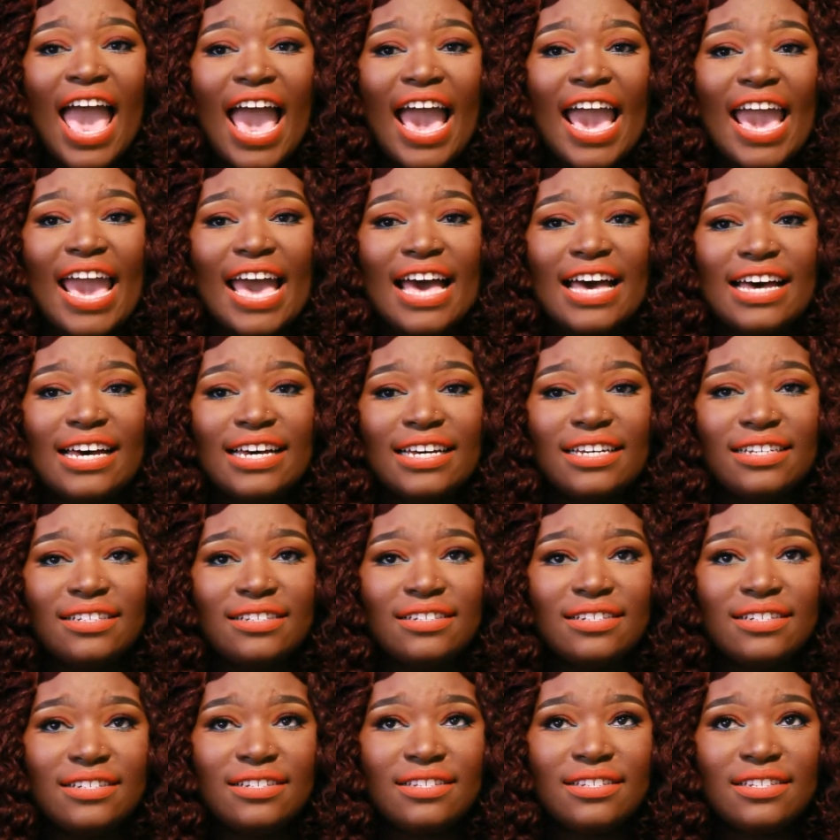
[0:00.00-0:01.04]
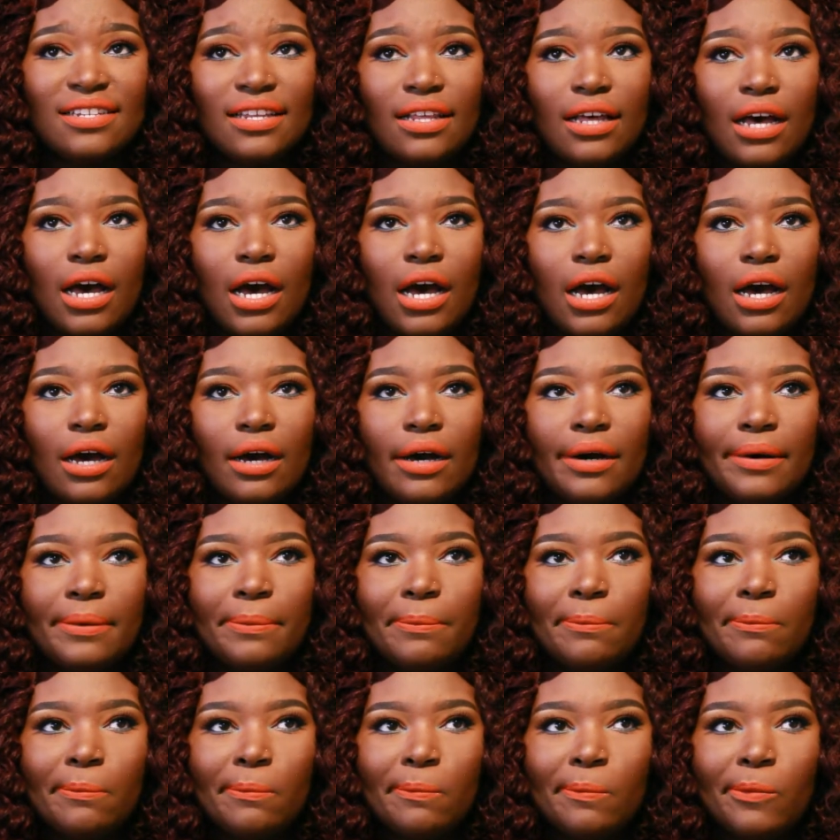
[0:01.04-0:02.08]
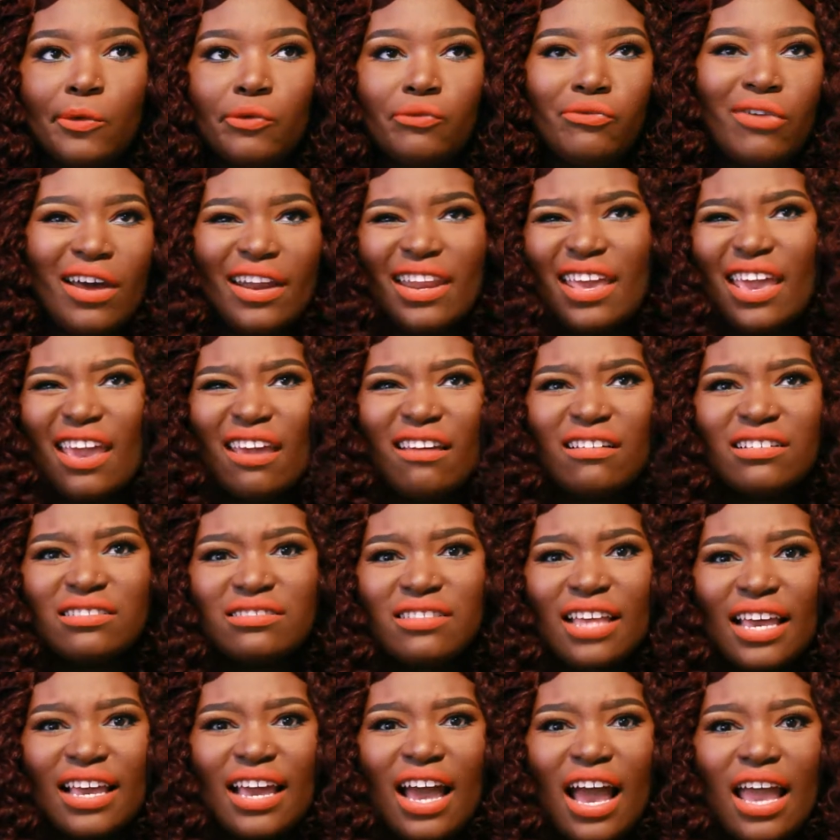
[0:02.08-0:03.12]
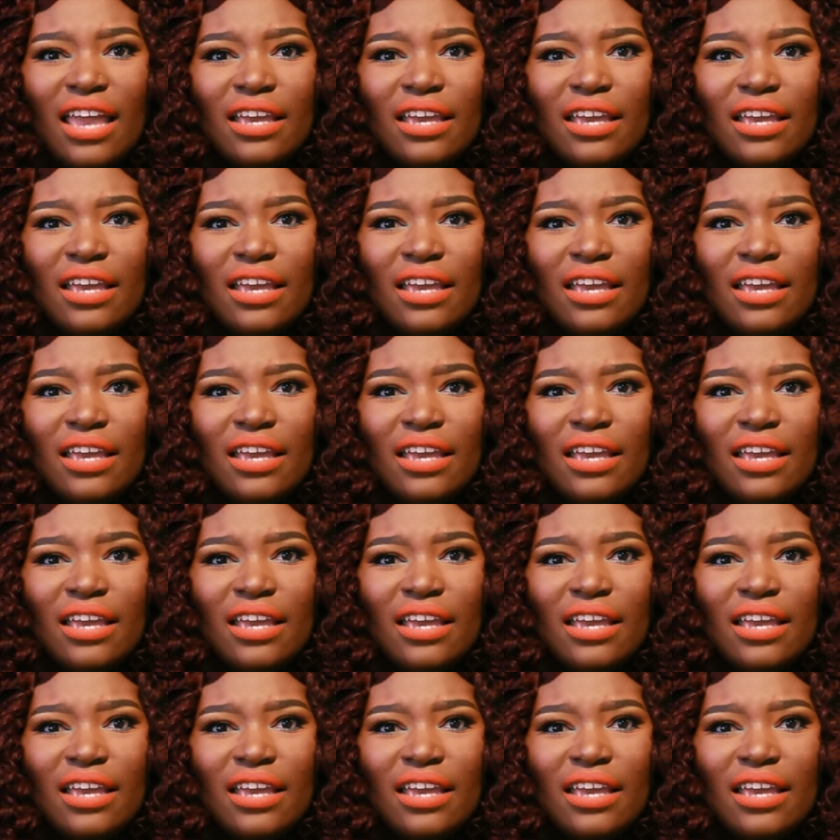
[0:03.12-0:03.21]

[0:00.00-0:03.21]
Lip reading: and running. Like